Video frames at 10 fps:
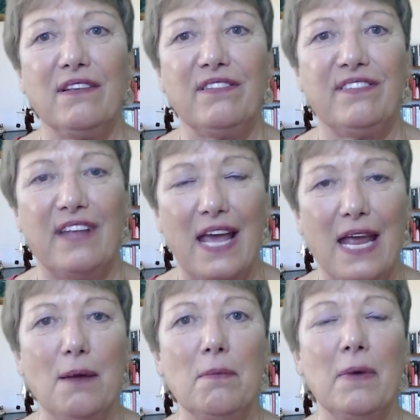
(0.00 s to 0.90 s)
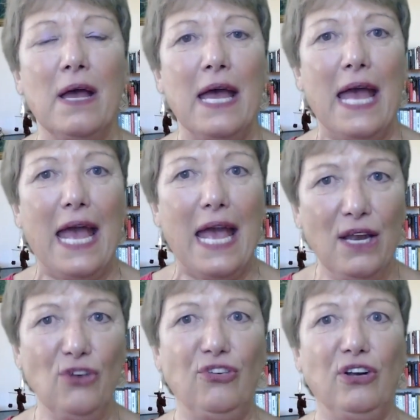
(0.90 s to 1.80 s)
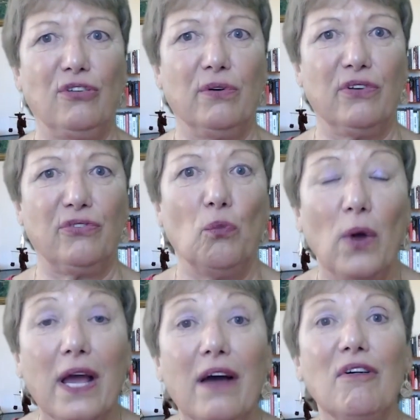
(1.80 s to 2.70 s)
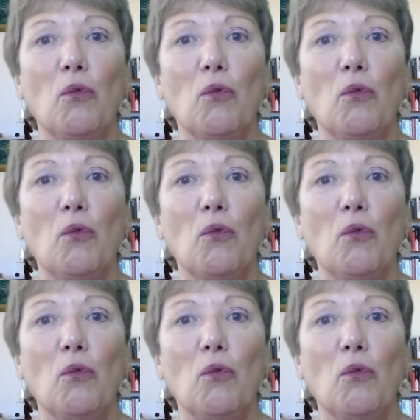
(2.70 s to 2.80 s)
same energy to us. We're